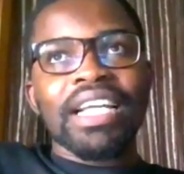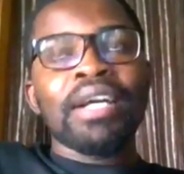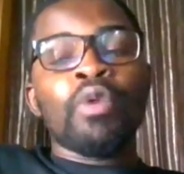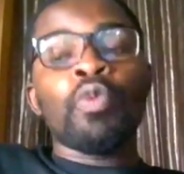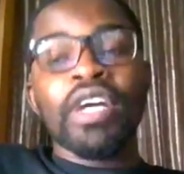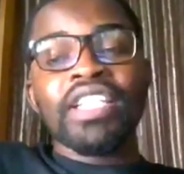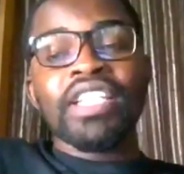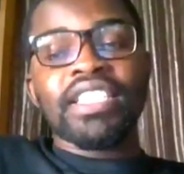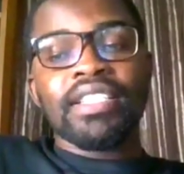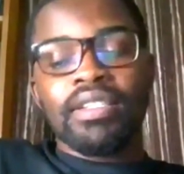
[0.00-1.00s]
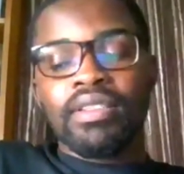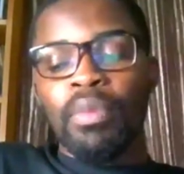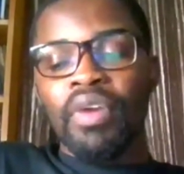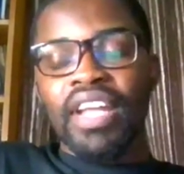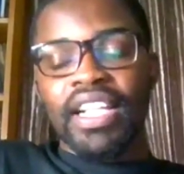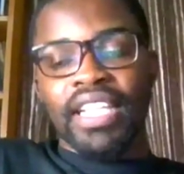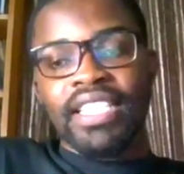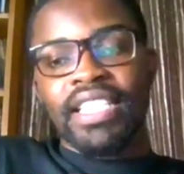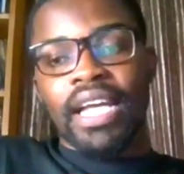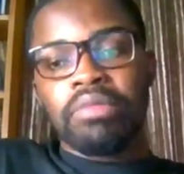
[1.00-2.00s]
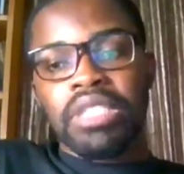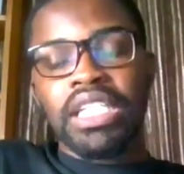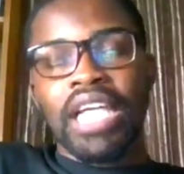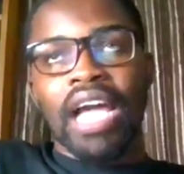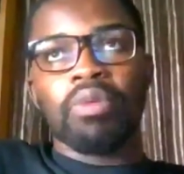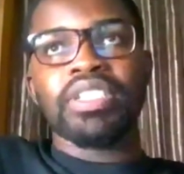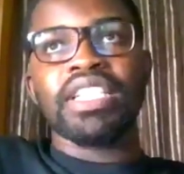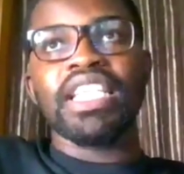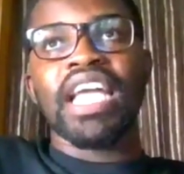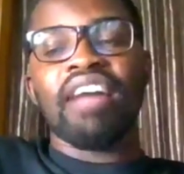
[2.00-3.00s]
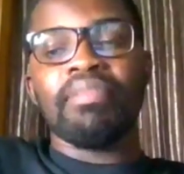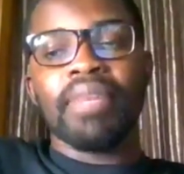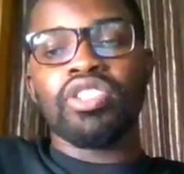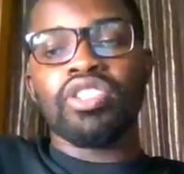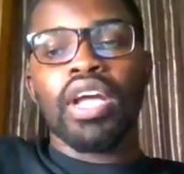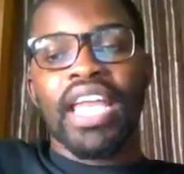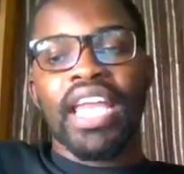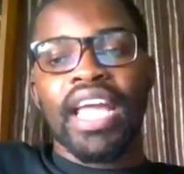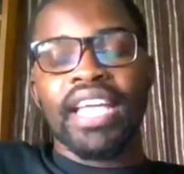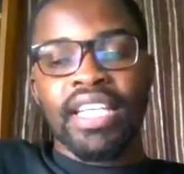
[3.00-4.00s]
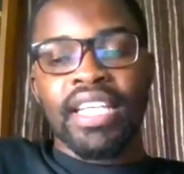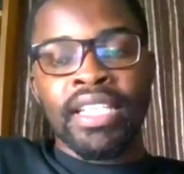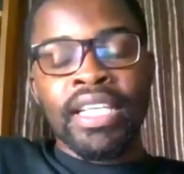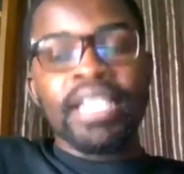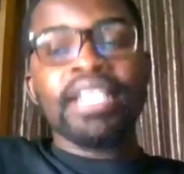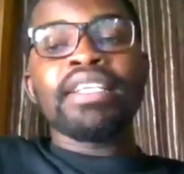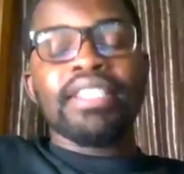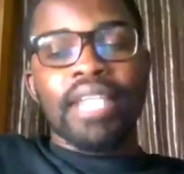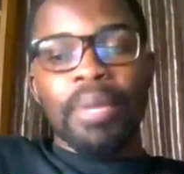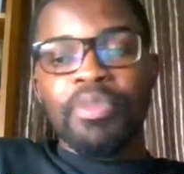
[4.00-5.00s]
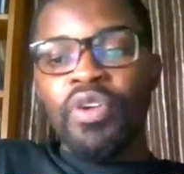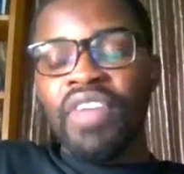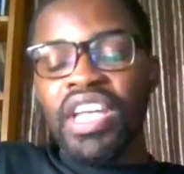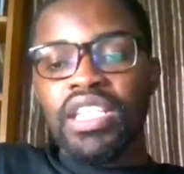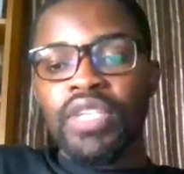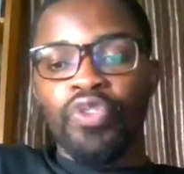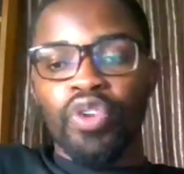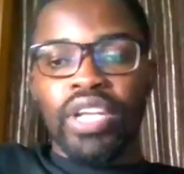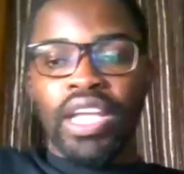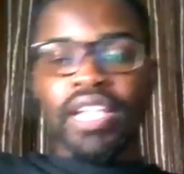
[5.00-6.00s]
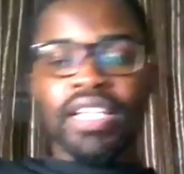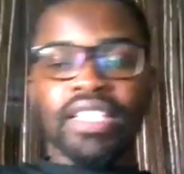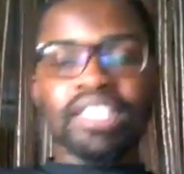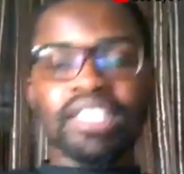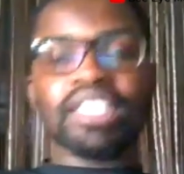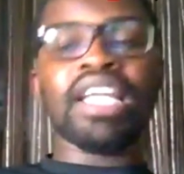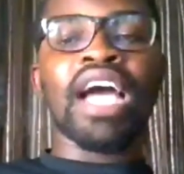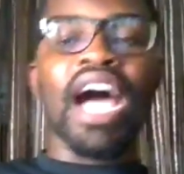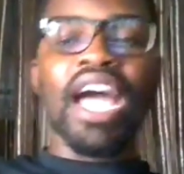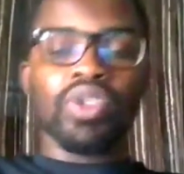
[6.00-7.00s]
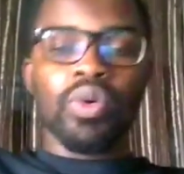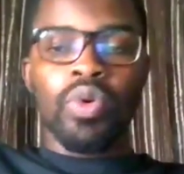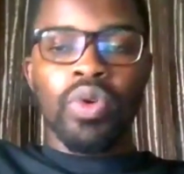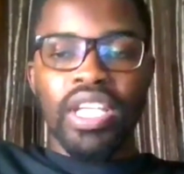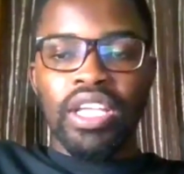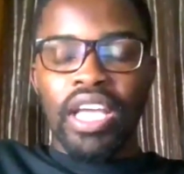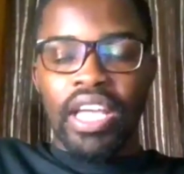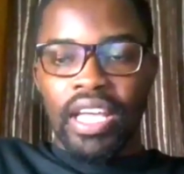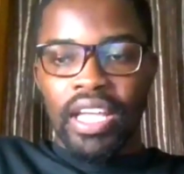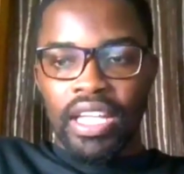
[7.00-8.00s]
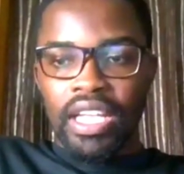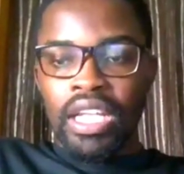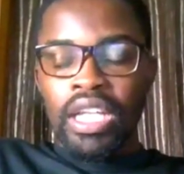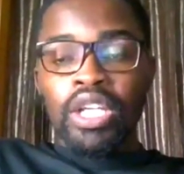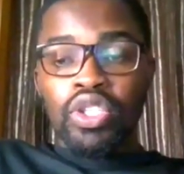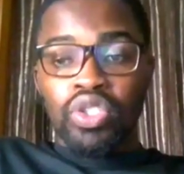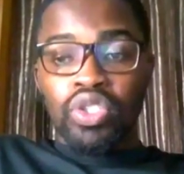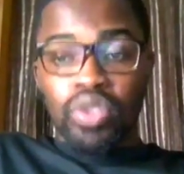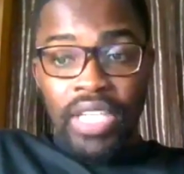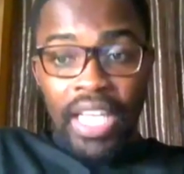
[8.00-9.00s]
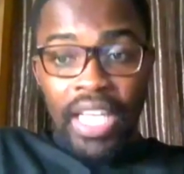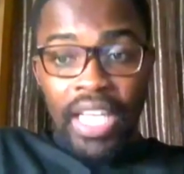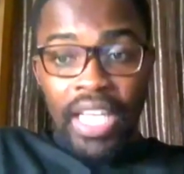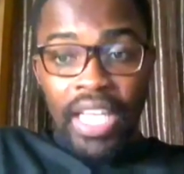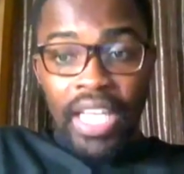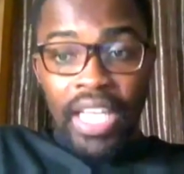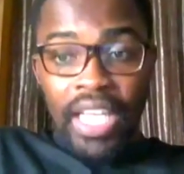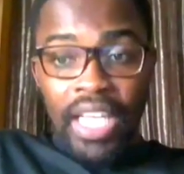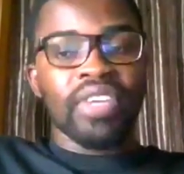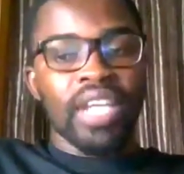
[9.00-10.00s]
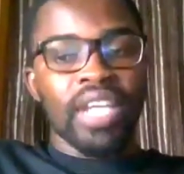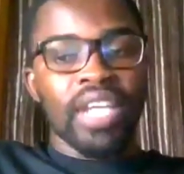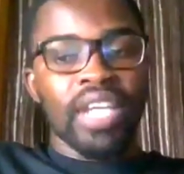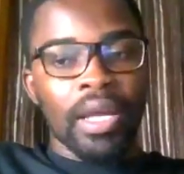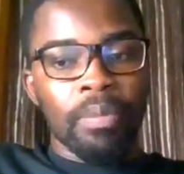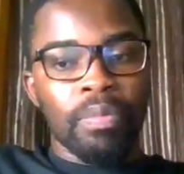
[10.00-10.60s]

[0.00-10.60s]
with some of the things I'm seeing, I could see the government organizing STEM innovations for the senior high school students, just to see some of the